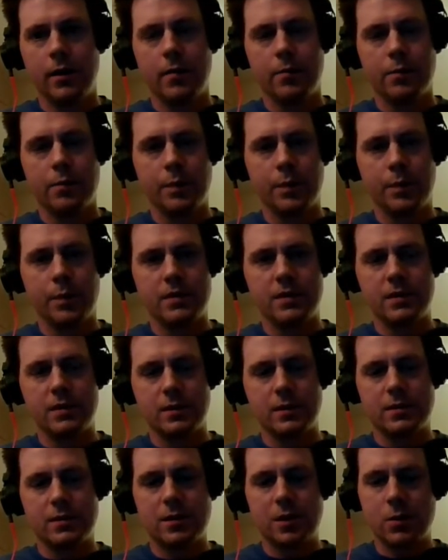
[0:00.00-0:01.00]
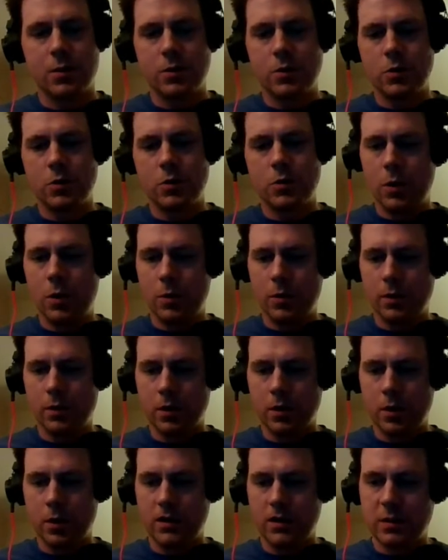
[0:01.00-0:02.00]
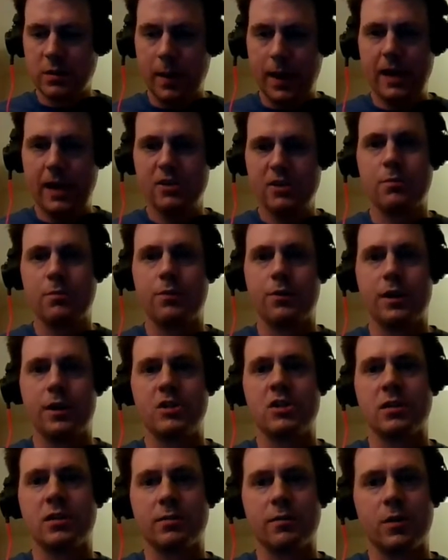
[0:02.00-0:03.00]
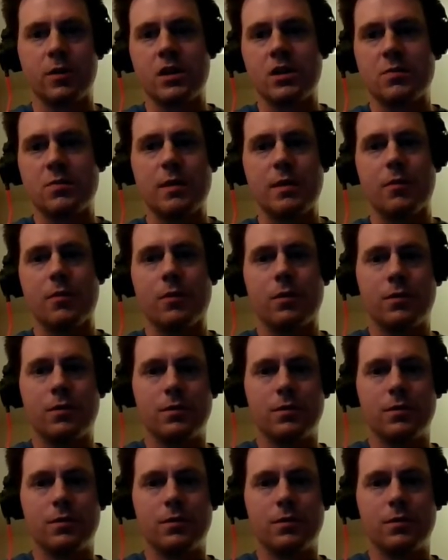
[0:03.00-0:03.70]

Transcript: But, so, you know, it's a passion project for these people.